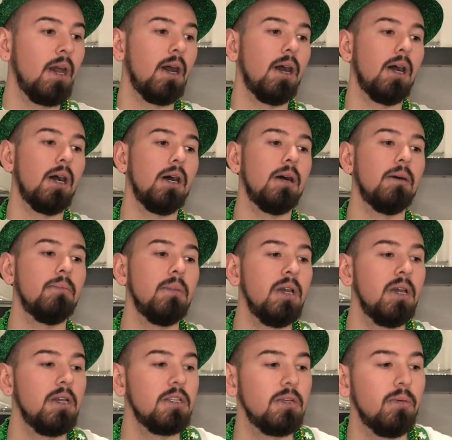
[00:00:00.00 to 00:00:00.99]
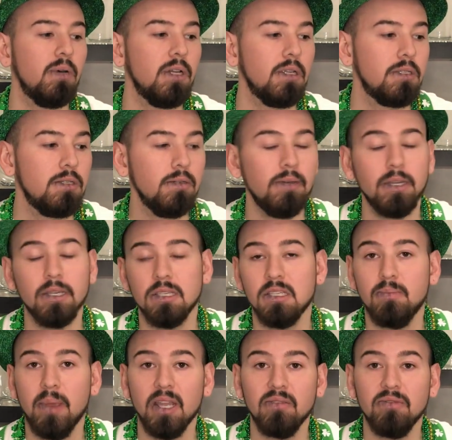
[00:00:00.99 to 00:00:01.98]
To what to
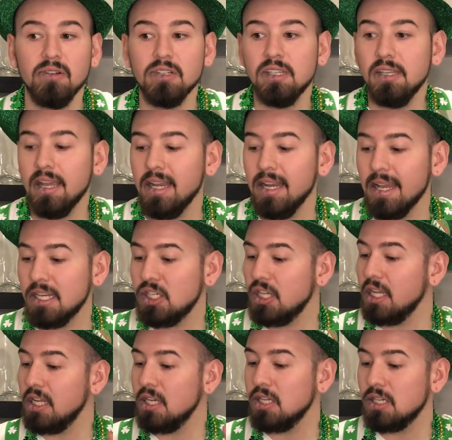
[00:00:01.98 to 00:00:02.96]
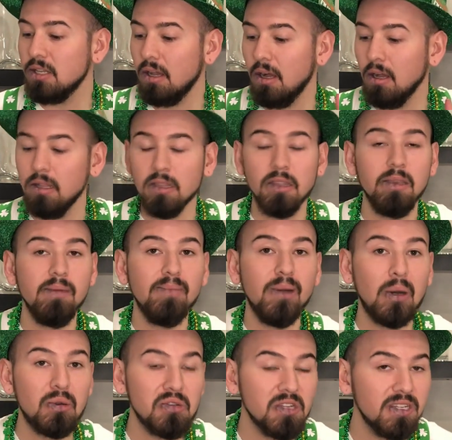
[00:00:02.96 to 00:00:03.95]
expect for tonight, I changed all the
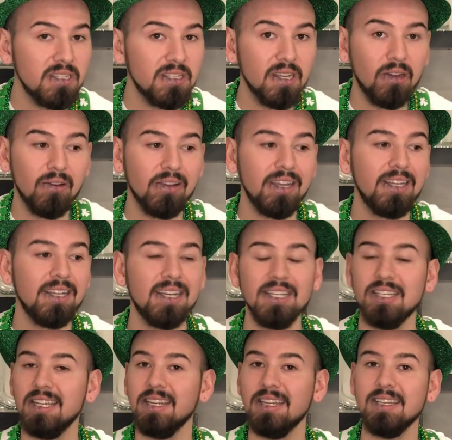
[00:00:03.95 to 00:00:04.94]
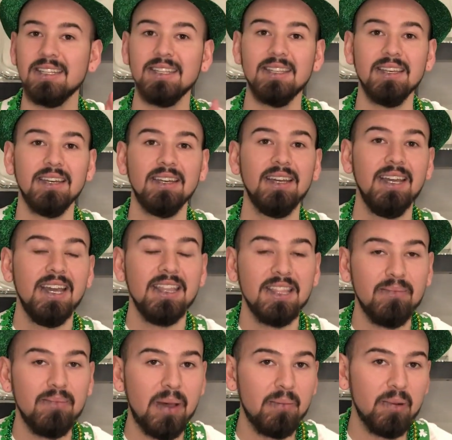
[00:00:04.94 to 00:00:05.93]
emojis to green. I changed the
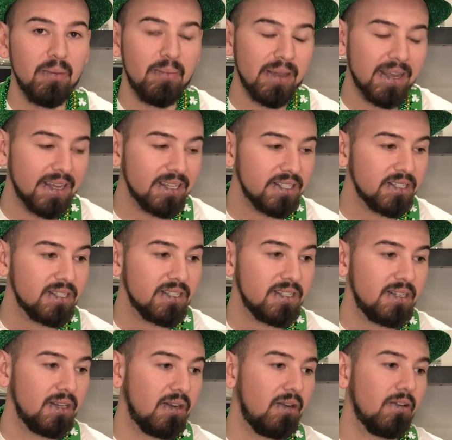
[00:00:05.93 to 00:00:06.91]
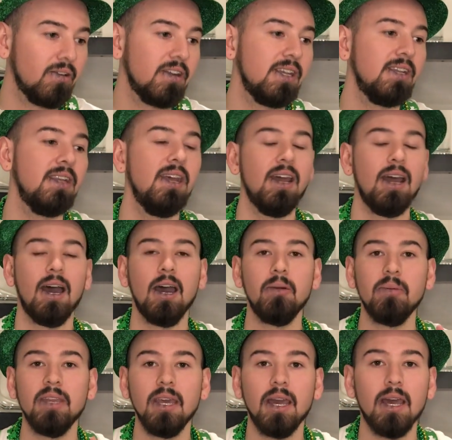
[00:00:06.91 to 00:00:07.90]
member badges to green.
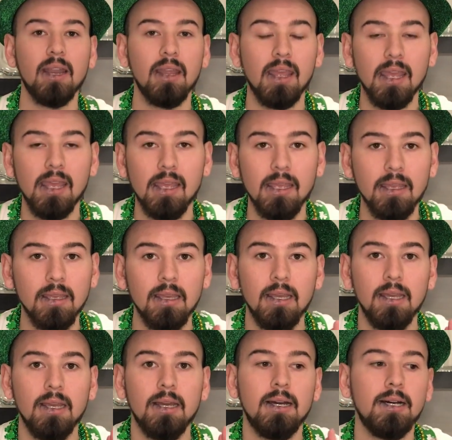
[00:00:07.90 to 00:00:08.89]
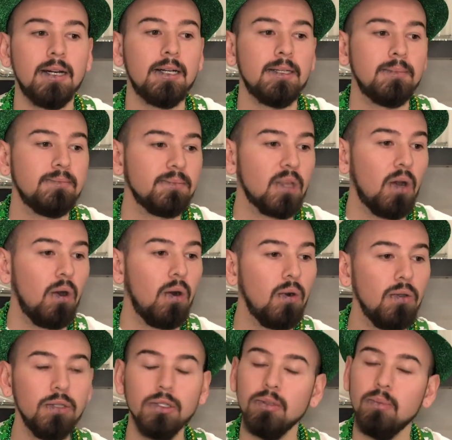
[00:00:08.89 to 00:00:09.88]
We got a
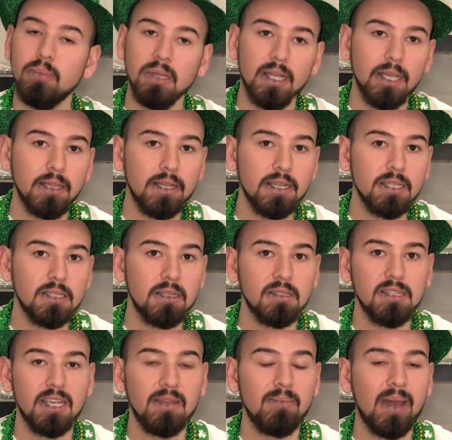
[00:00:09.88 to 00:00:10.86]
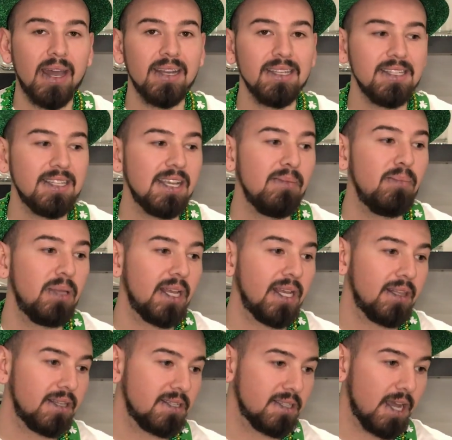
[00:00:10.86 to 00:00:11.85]
whole new playlist, St. Patty's Day
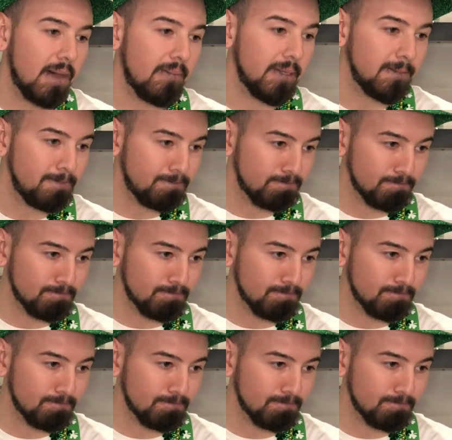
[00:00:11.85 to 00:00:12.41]
playlist coming.